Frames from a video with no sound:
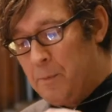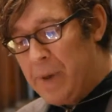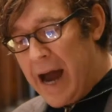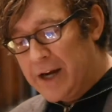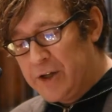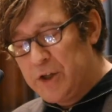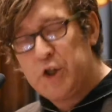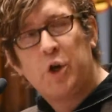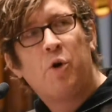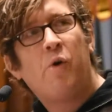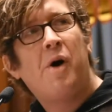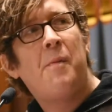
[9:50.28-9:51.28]
Back to
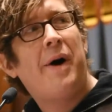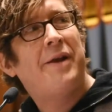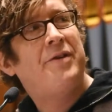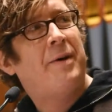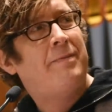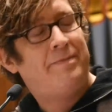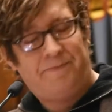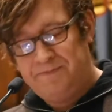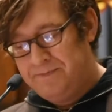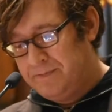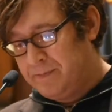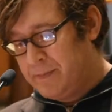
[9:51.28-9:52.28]
Chiura Obata.
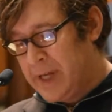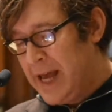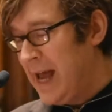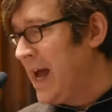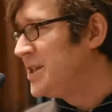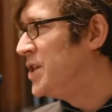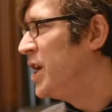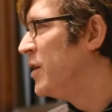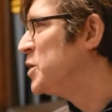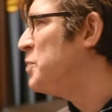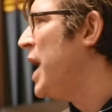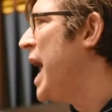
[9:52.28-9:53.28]
As the
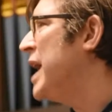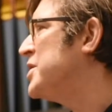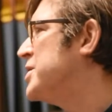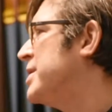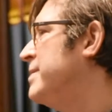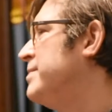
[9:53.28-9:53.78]
years passed,